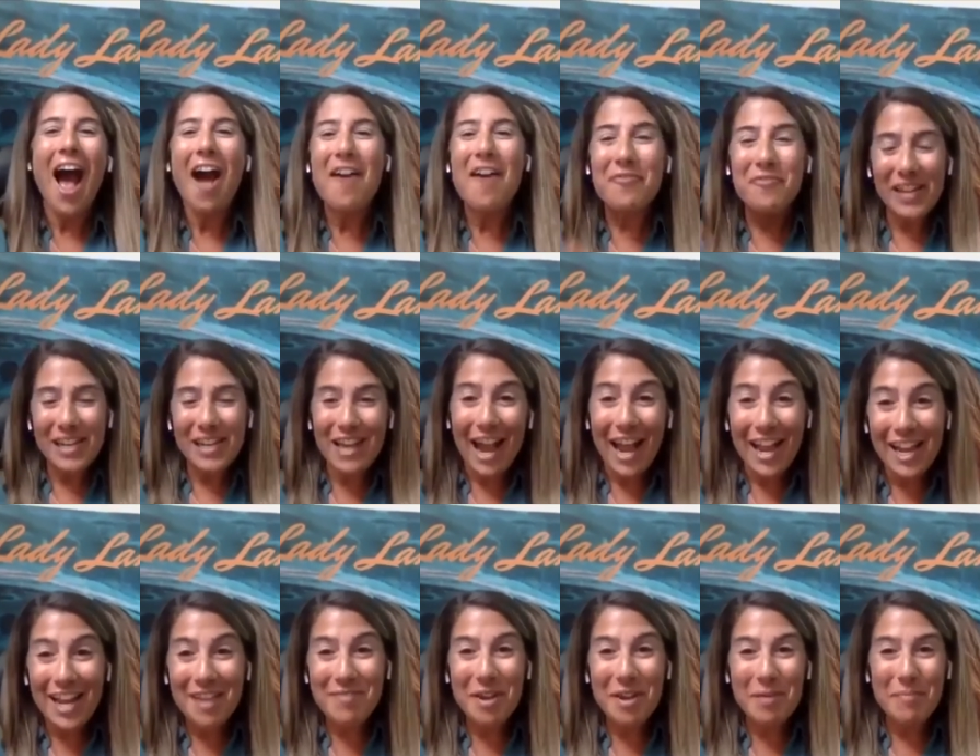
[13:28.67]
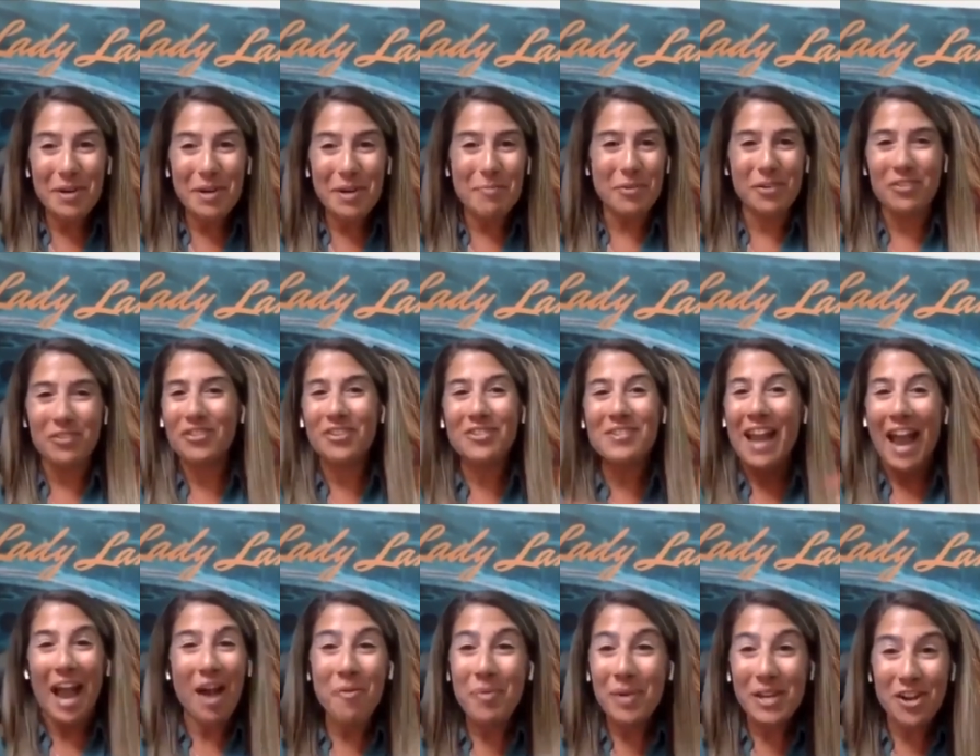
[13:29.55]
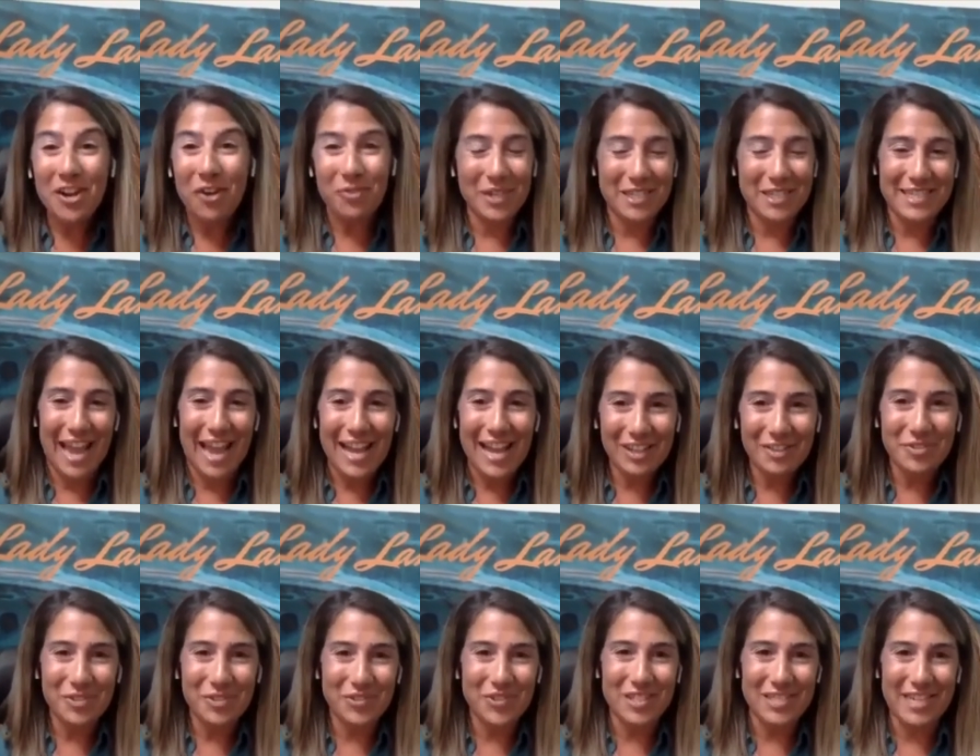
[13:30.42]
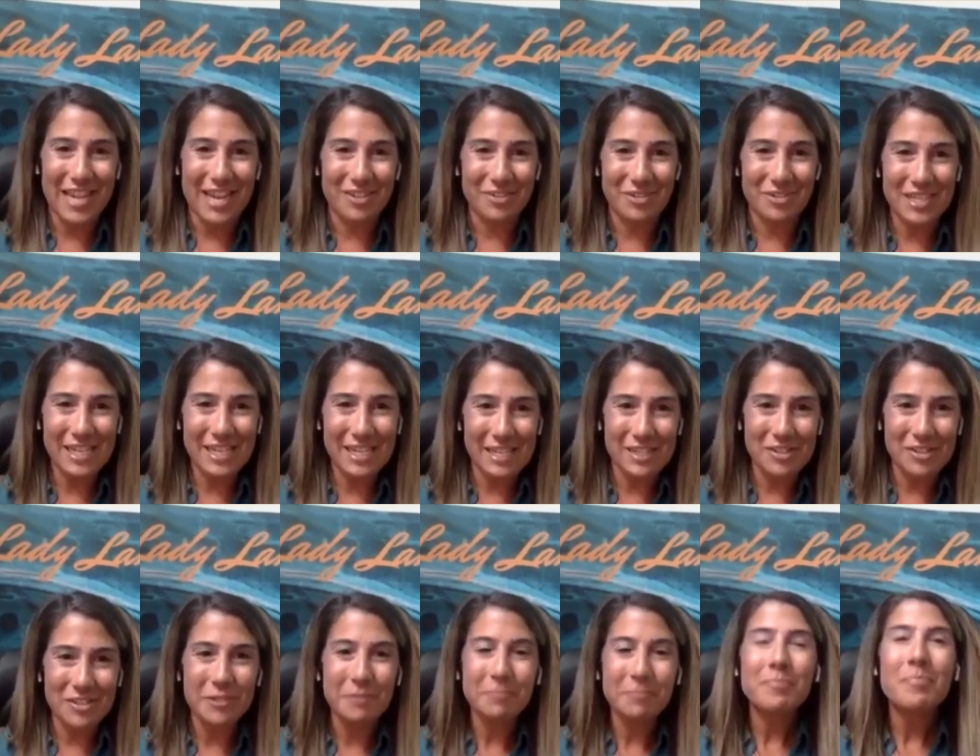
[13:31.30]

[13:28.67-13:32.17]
I get my pre approval. Now we know exactly what this house is.